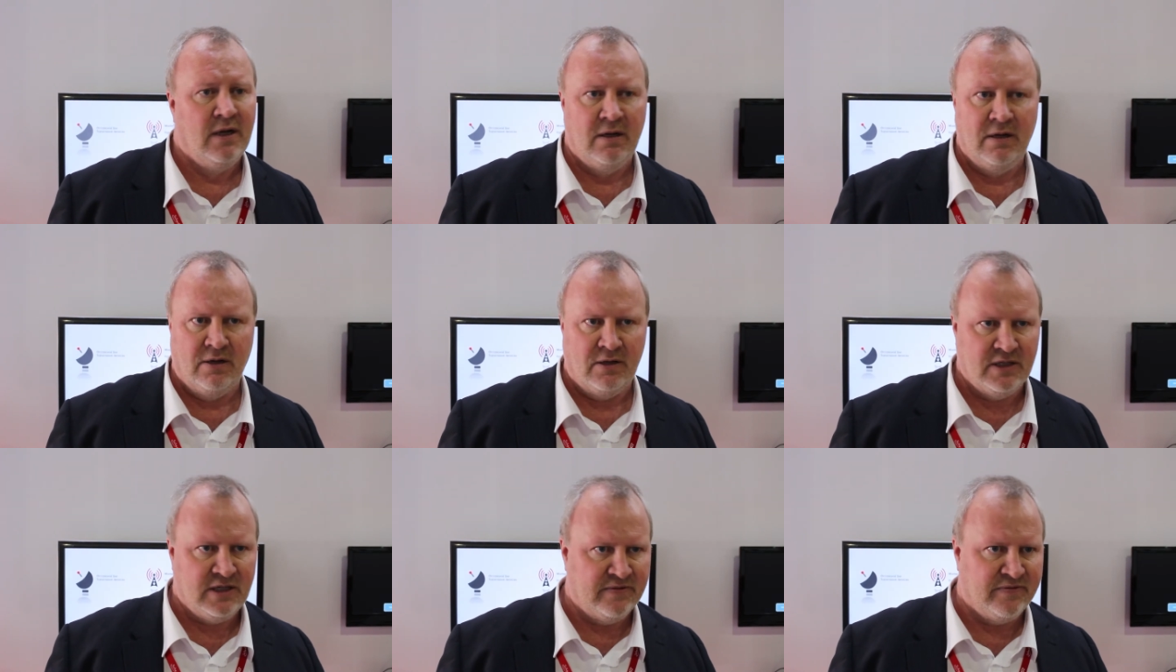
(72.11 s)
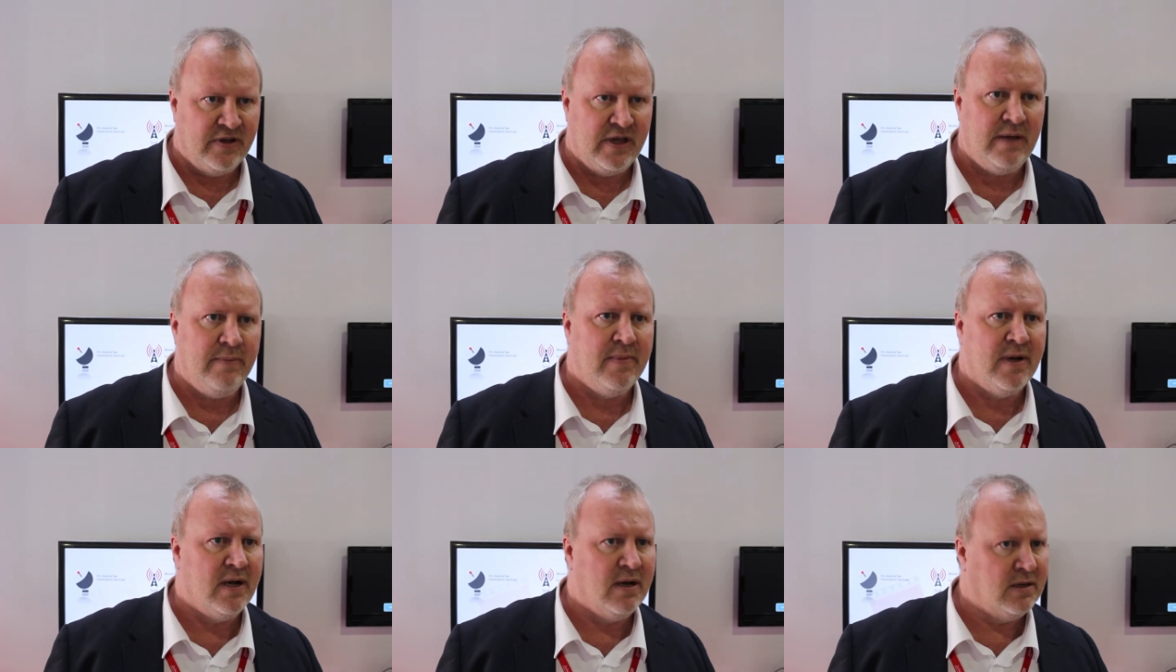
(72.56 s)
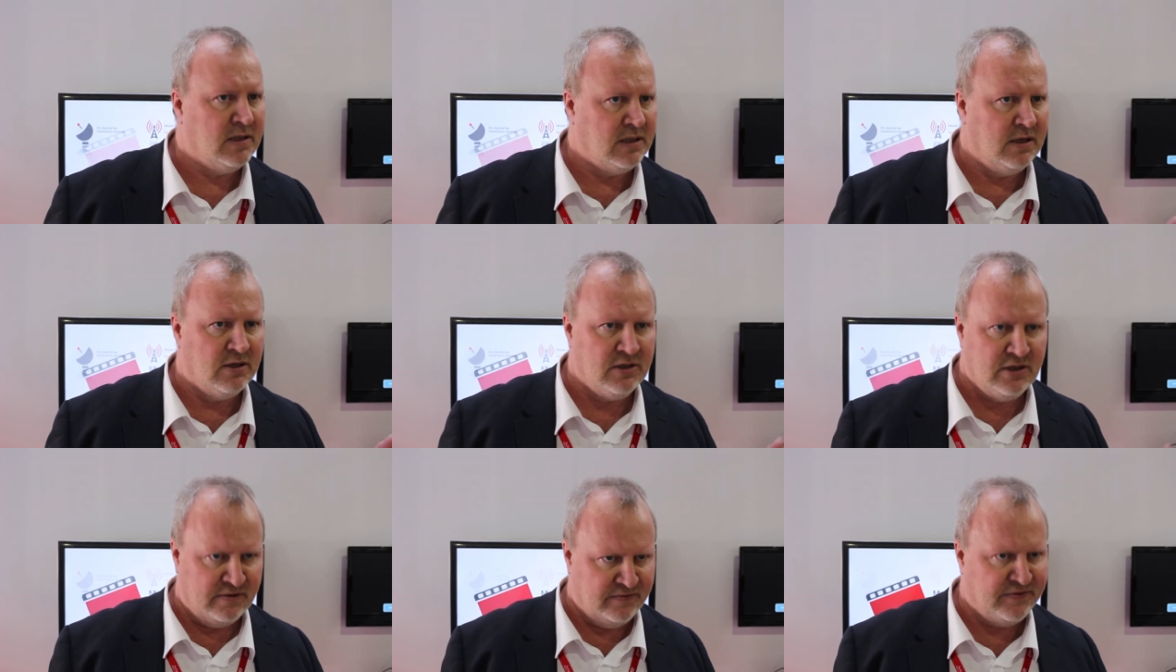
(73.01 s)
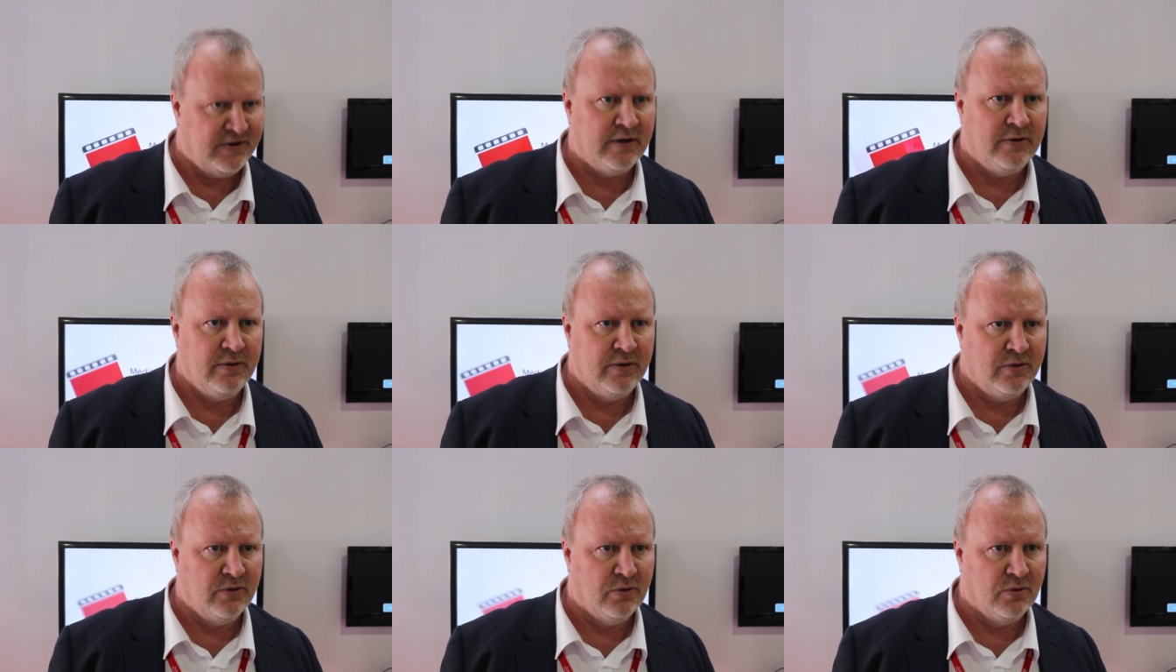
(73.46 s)
lots of emails, lots of
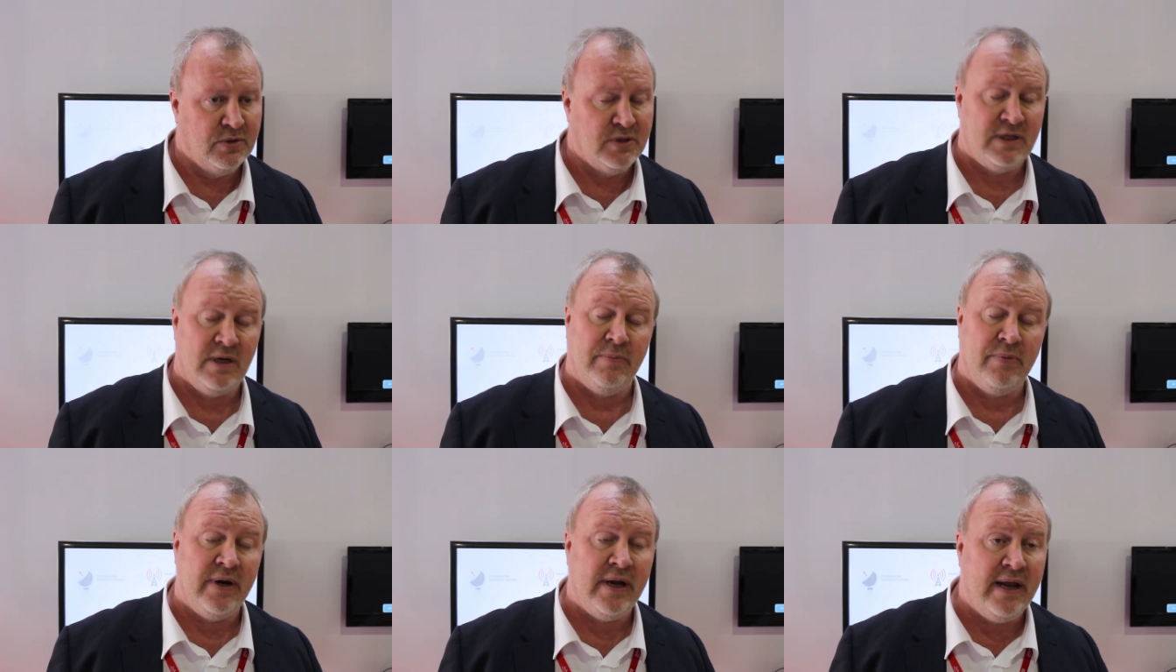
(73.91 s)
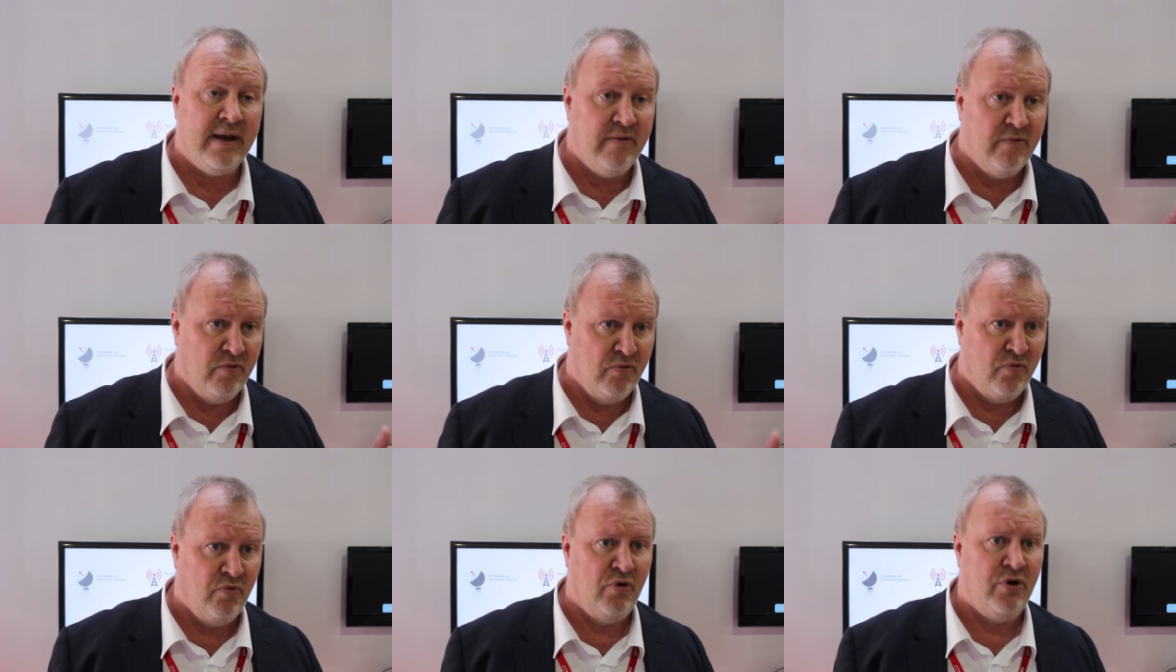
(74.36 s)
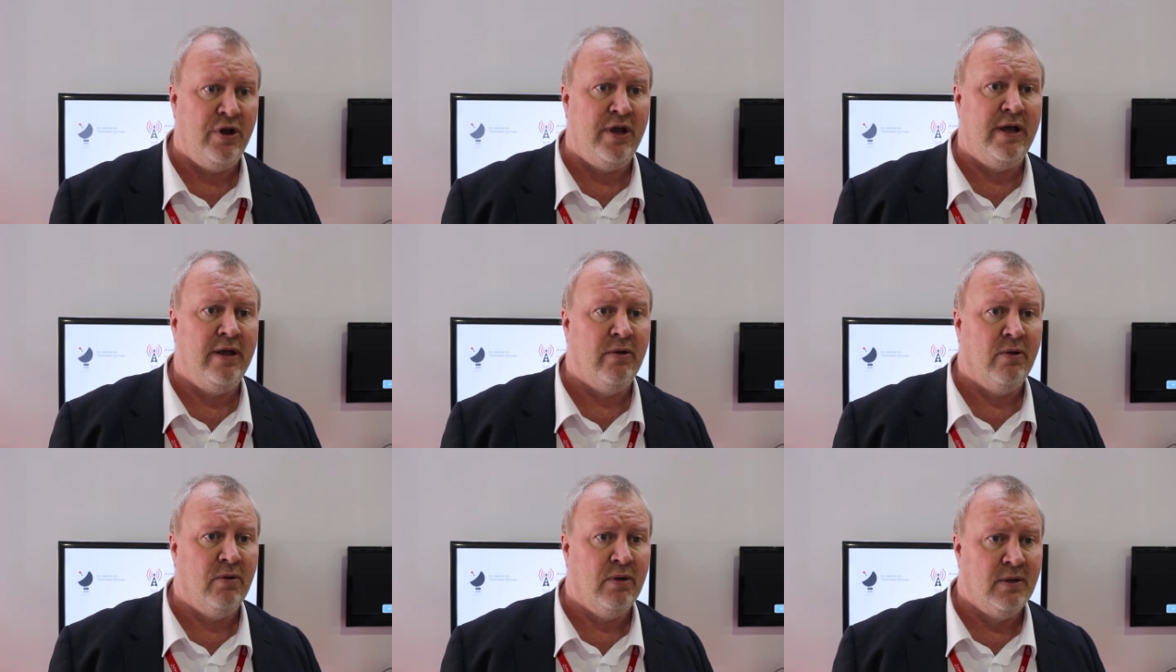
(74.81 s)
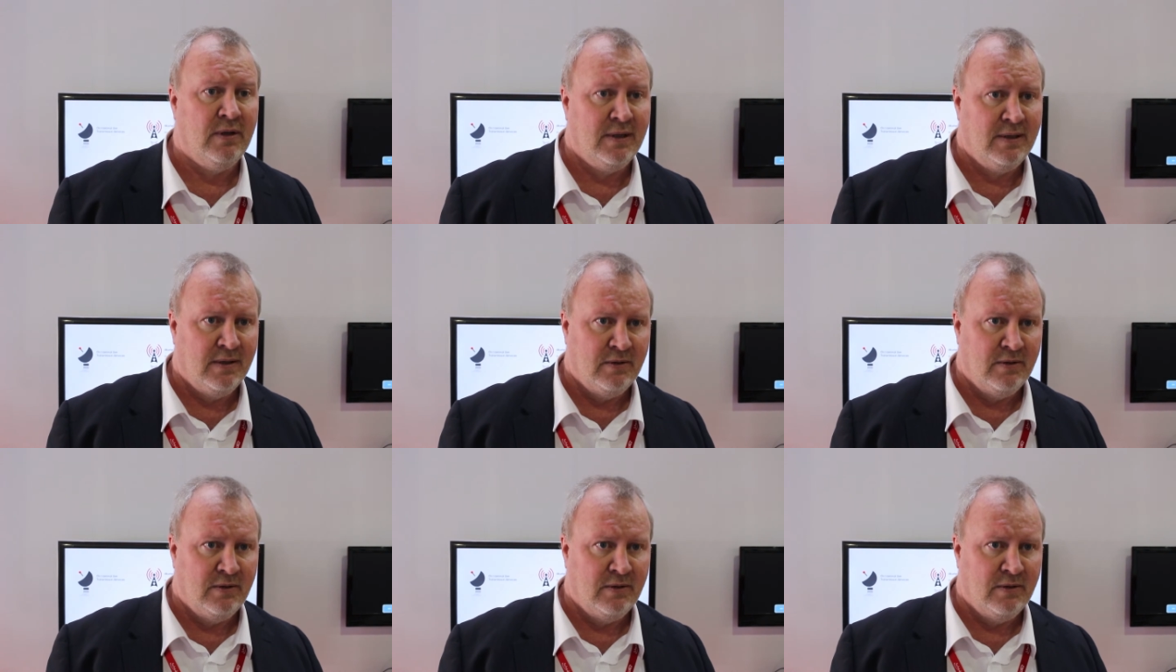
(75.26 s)
phone calls, so bringing real